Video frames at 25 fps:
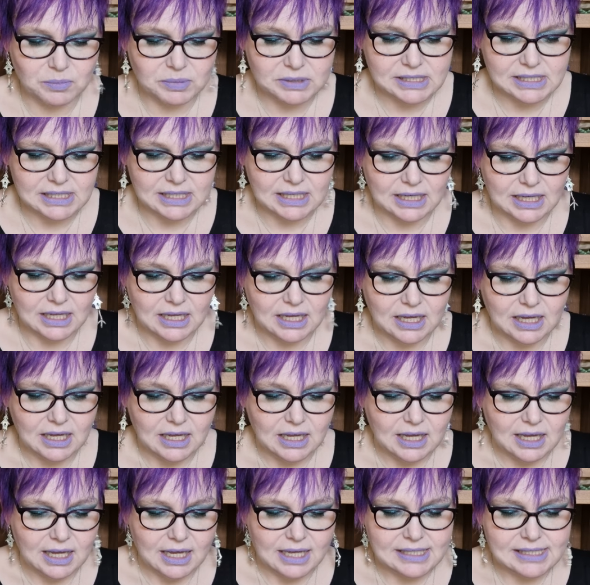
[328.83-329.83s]
of tea.
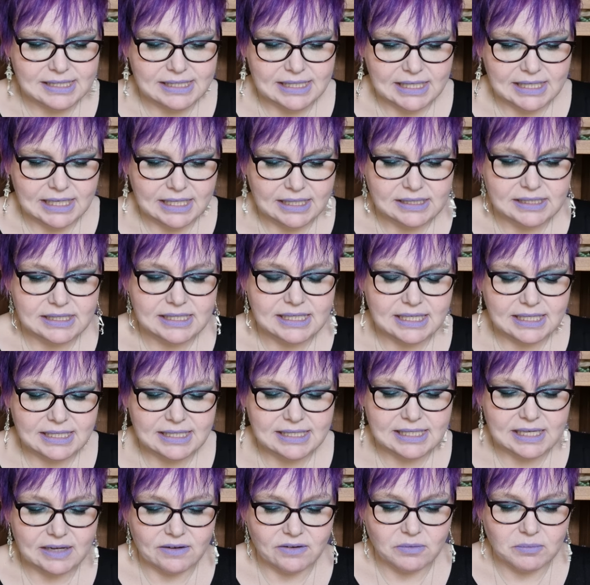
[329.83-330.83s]
A tea
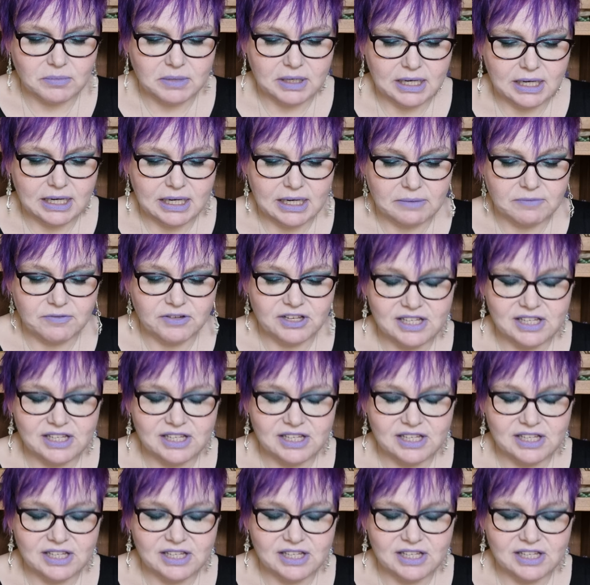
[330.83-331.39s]
ceremony.